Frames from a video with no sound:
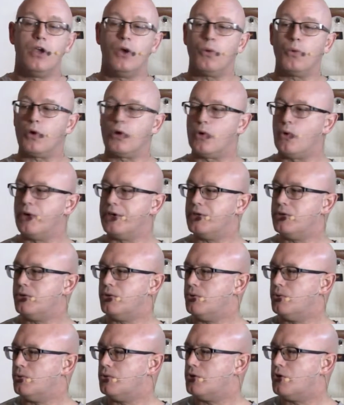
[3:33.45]
We're going
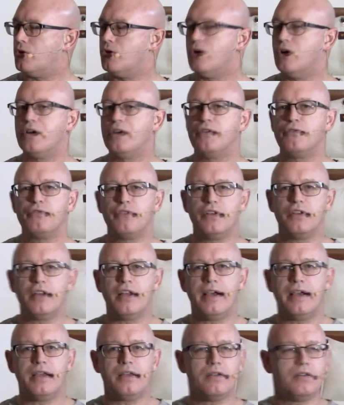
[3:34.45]
to turn on a fill
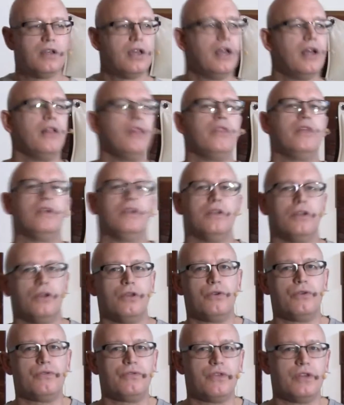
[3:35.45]
light, then
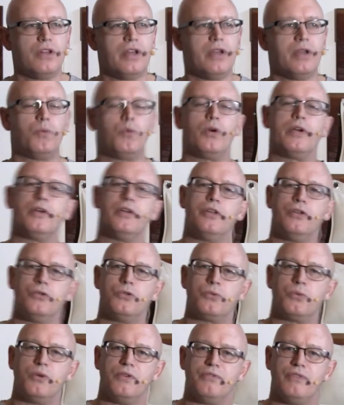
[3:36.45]
another fill light. We're going to
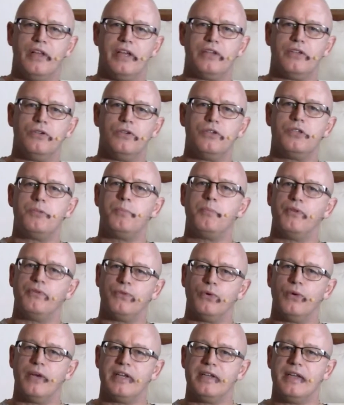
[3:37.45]
use reflectors, but
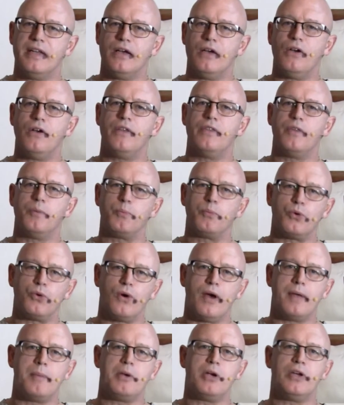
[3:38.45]
for right now, the
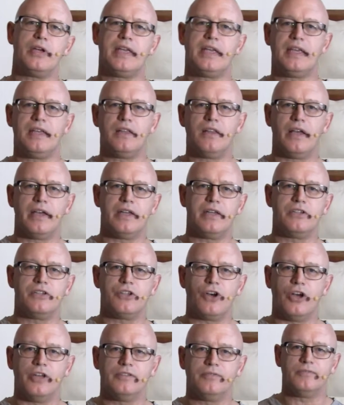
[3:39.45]
primary key light is on.